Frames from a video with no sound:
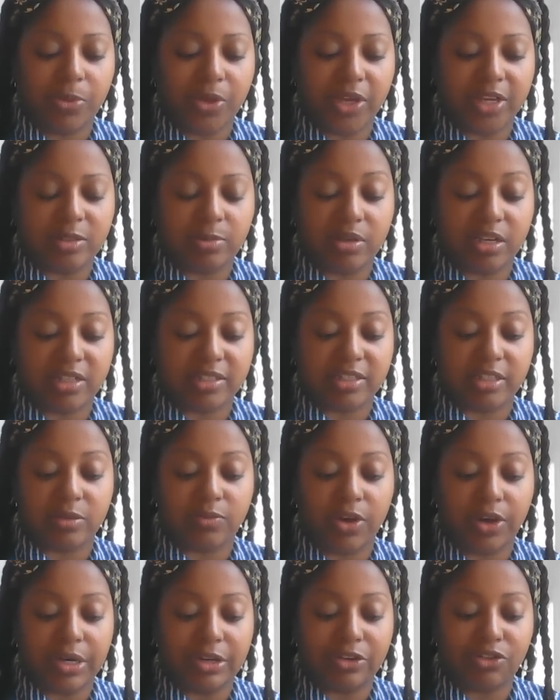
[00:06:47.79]
place because it's
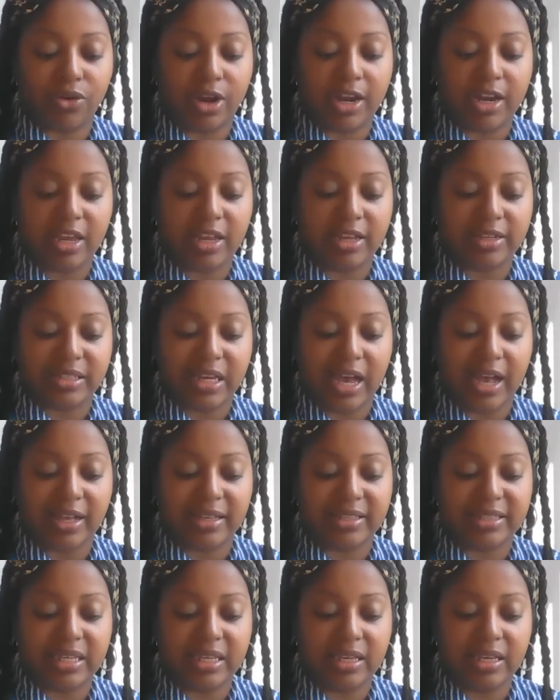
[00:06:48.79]
very draining and
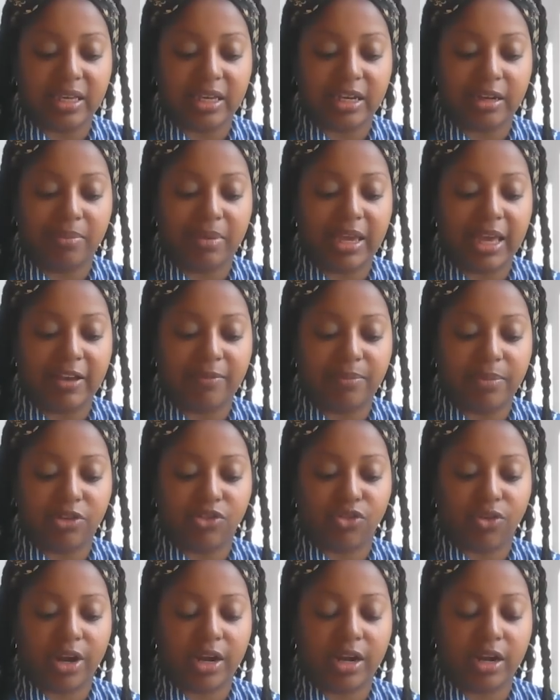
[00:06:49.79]
toxic and it may have been
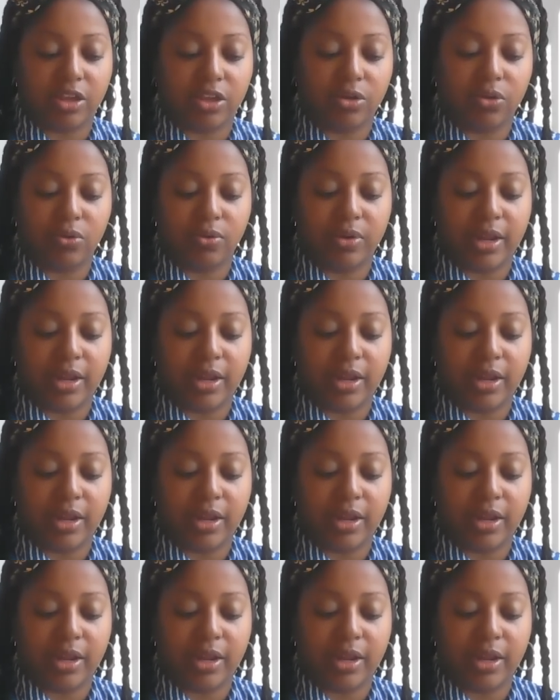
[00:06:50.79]
draining you,